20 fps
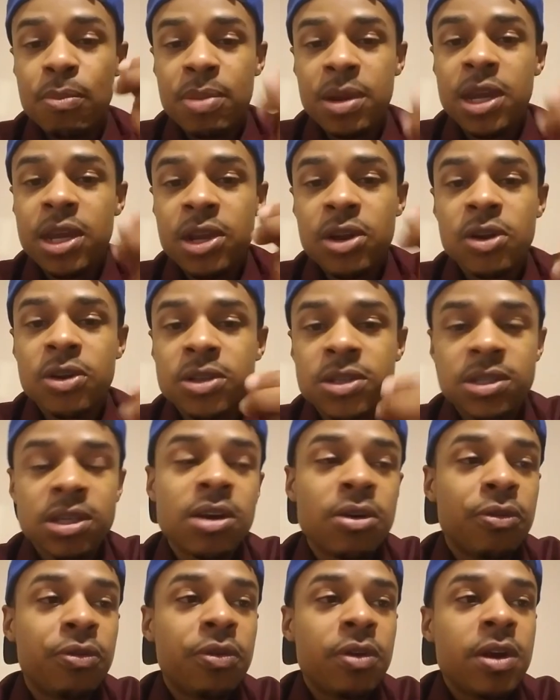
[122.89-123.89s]
be
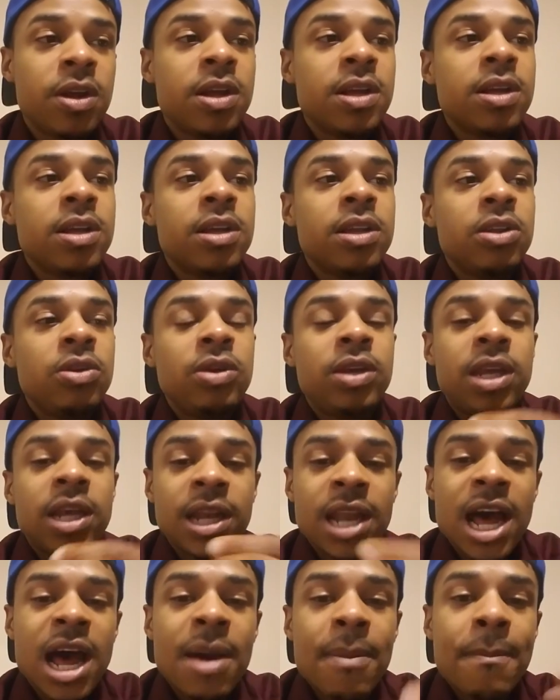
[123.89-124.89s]
yourself. You
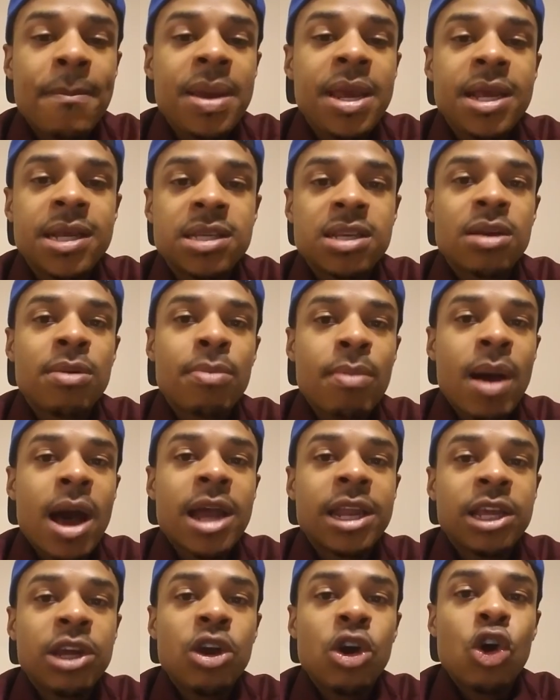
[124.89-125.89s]
cannot be
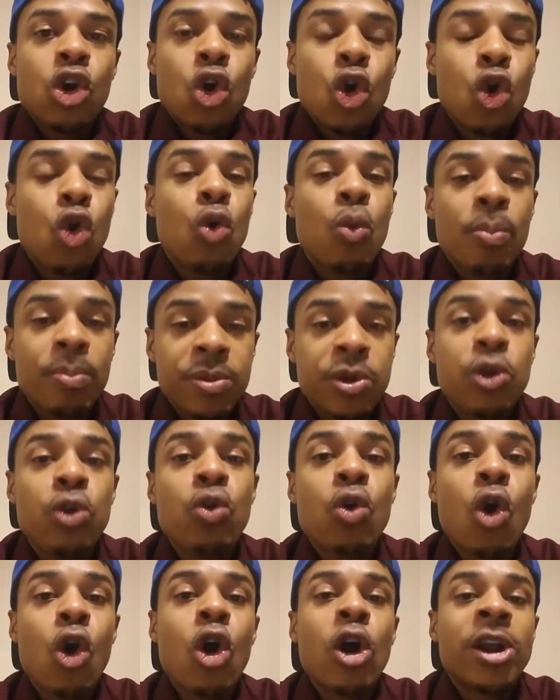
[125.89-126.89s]
somebody whom
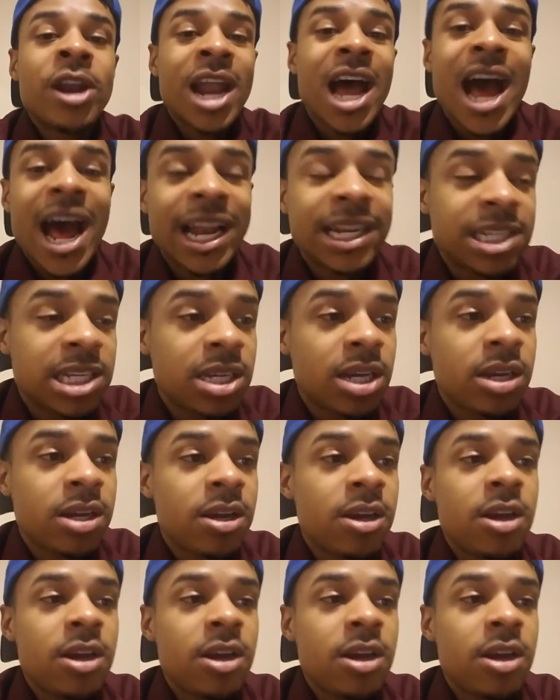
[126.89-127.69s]
you are not.